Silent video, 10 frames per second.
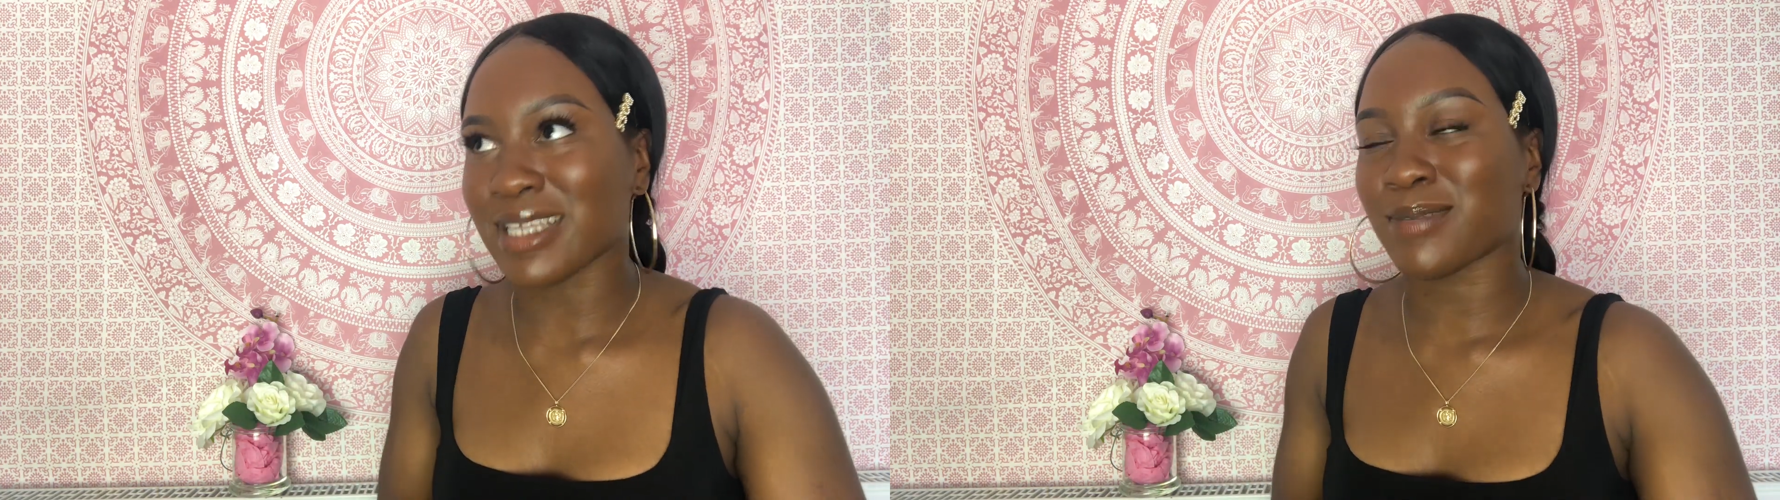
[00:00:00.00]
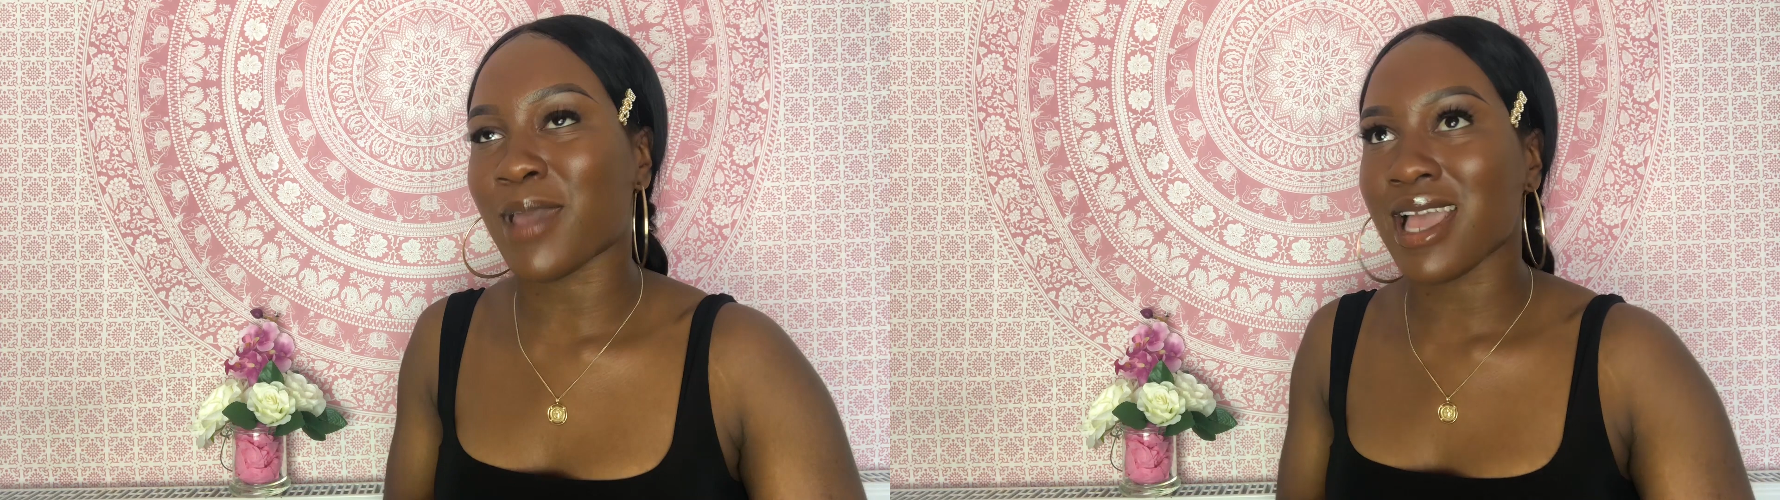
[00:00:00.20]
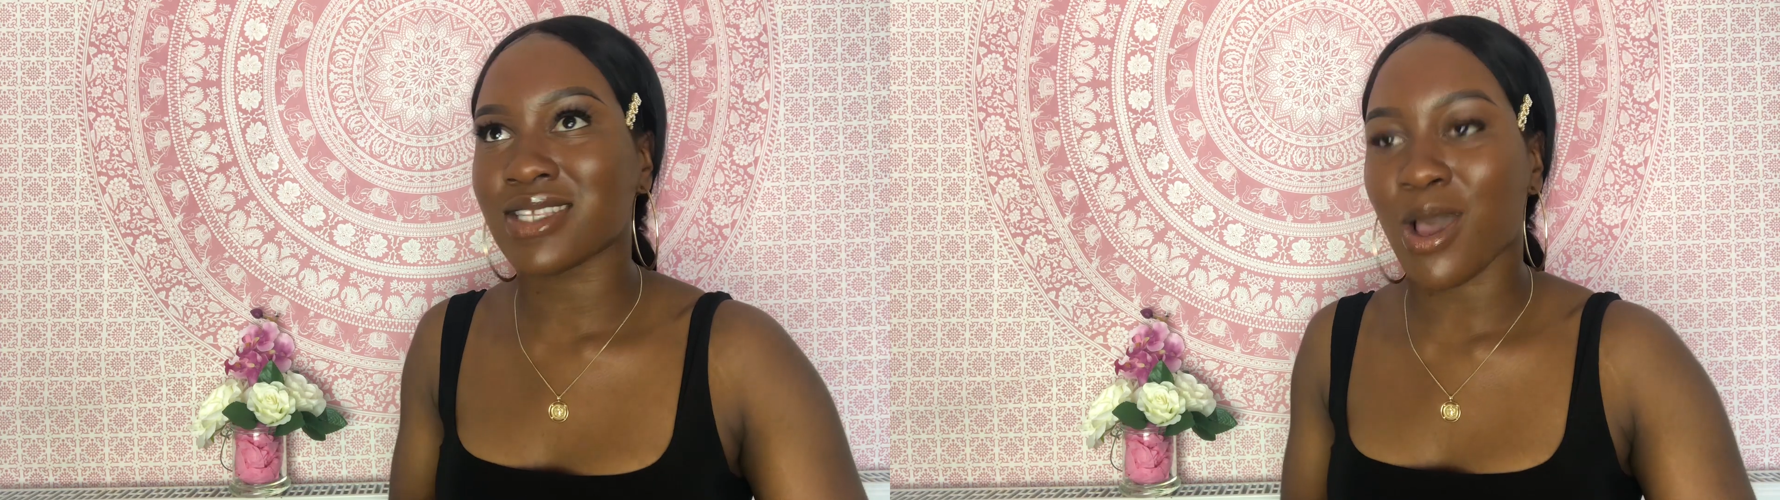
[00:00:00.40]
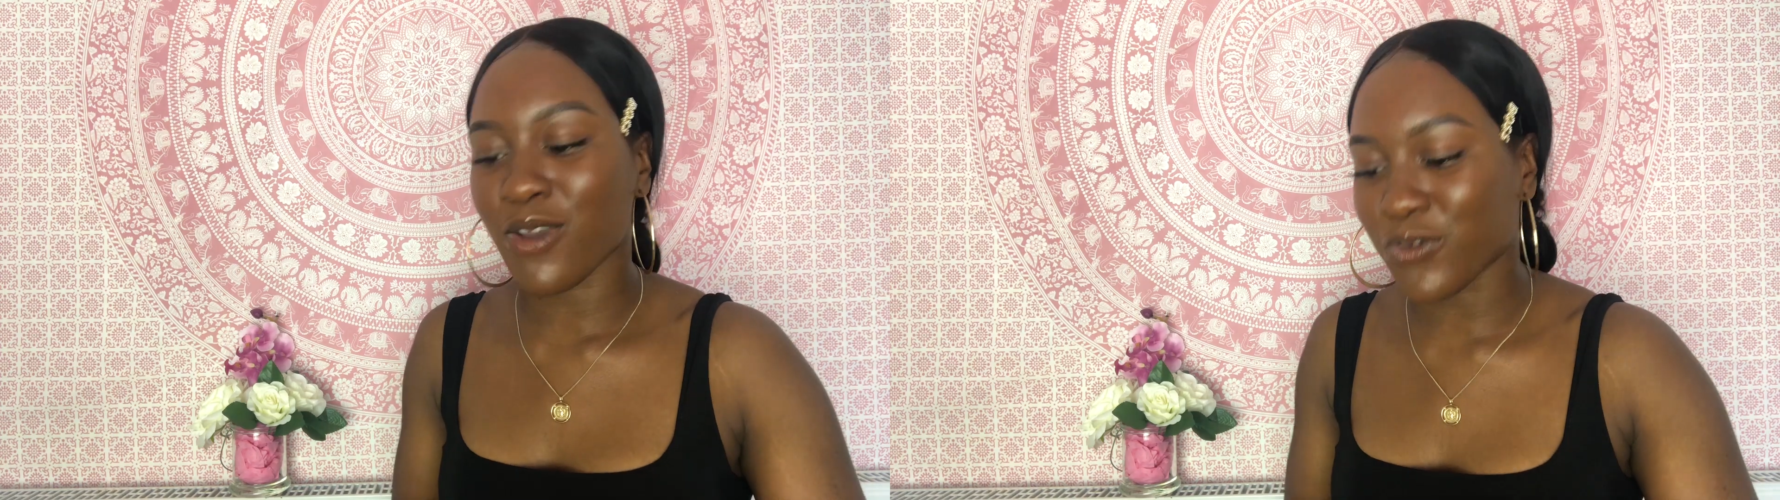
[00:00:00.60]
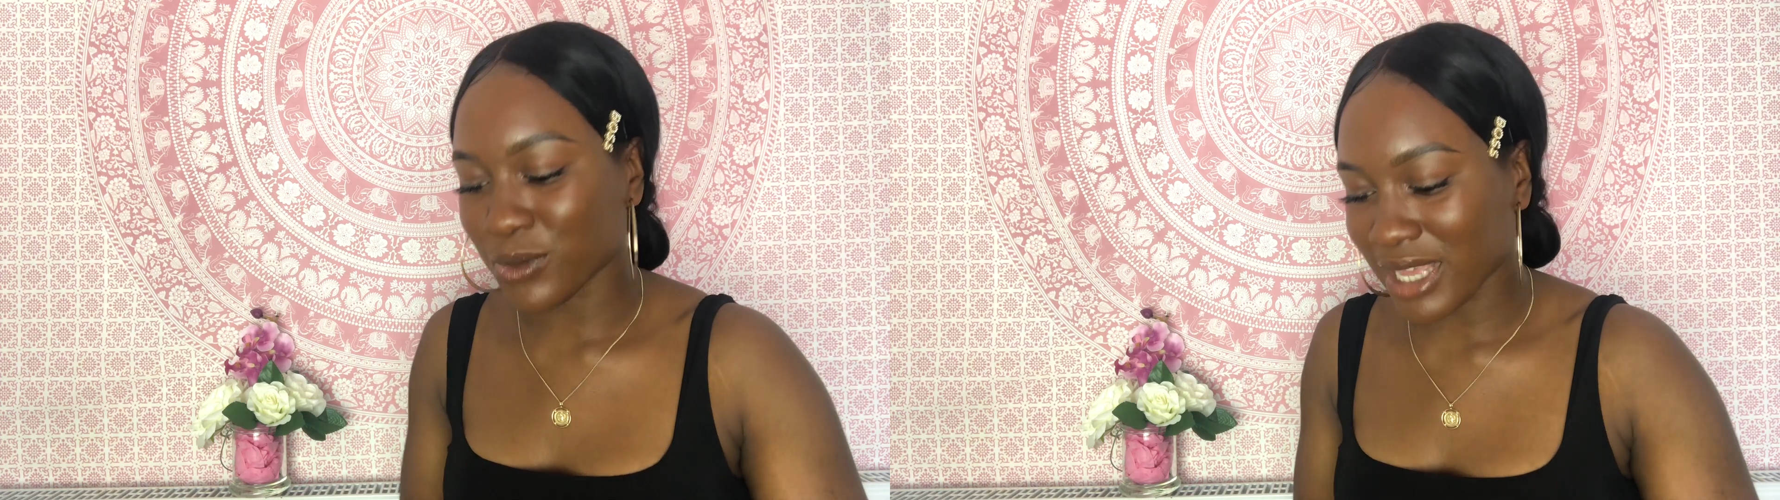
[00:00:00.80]
it depends how
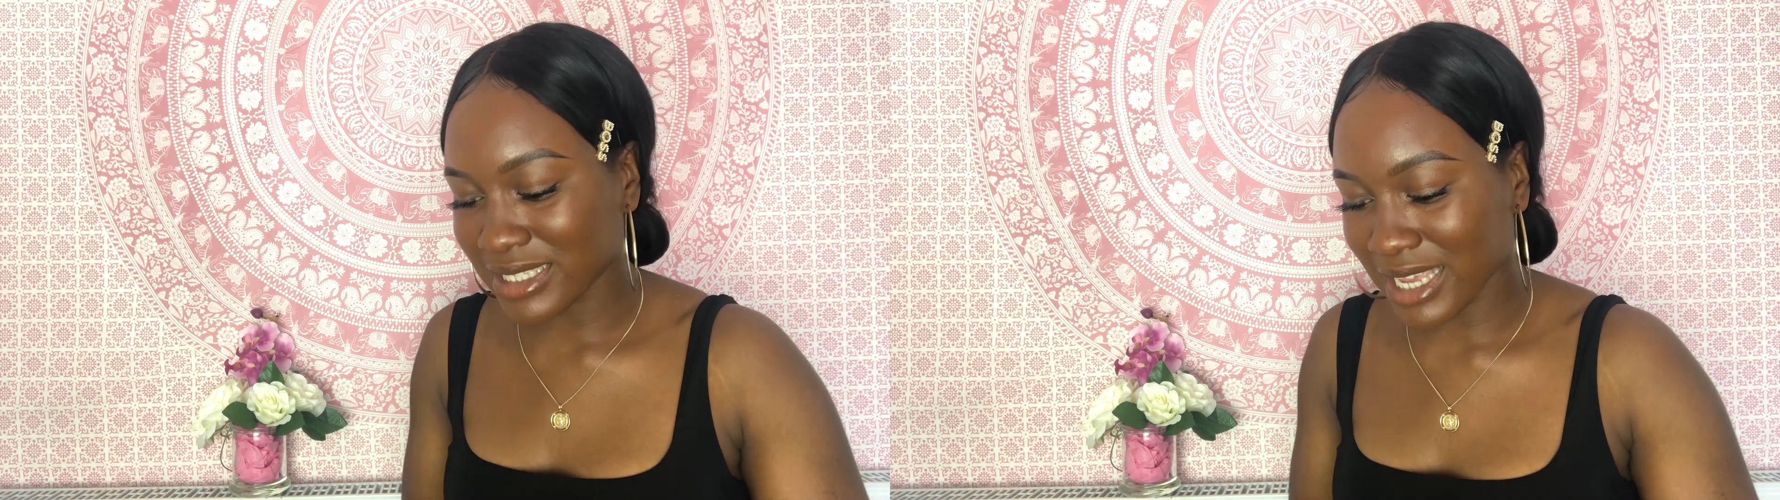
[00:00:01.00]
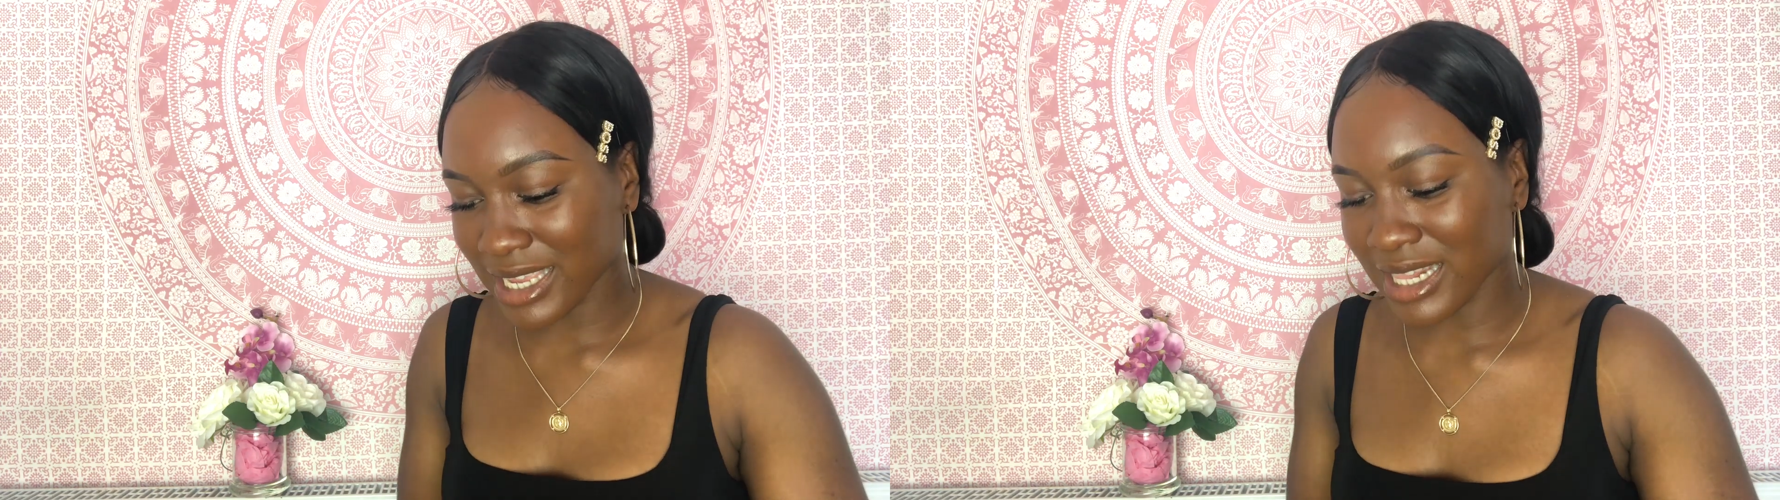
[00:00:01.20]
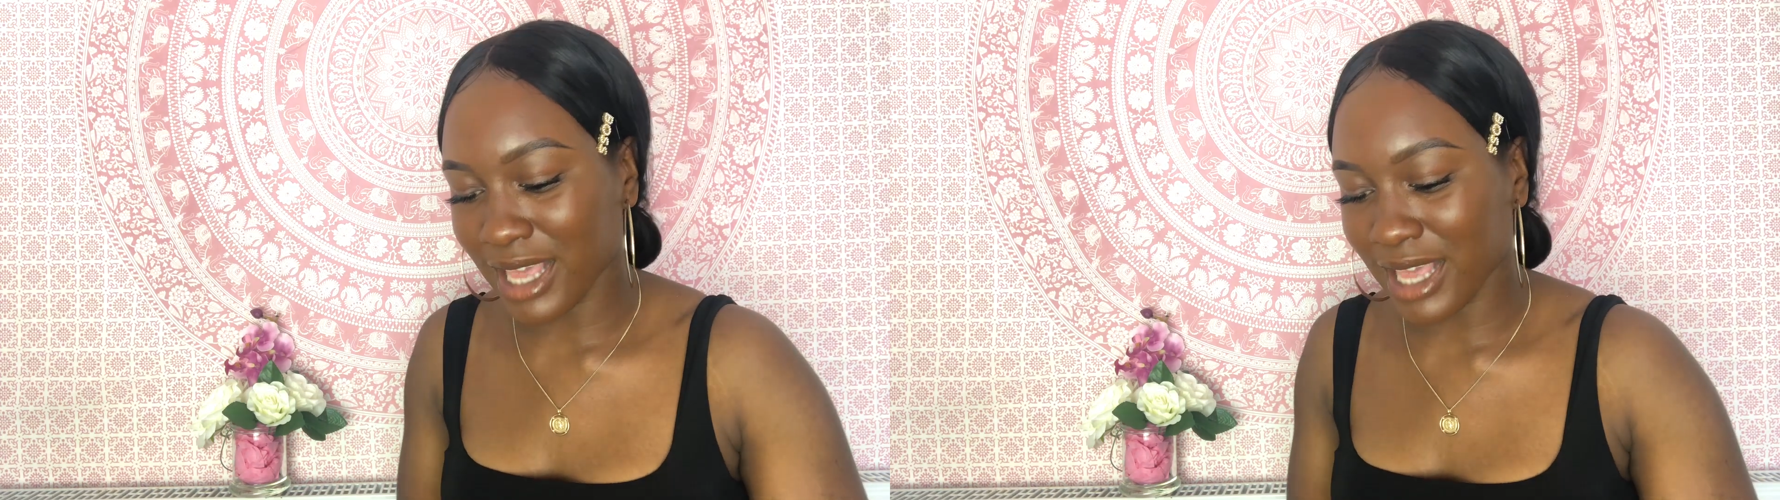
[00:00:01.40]
I feel that day.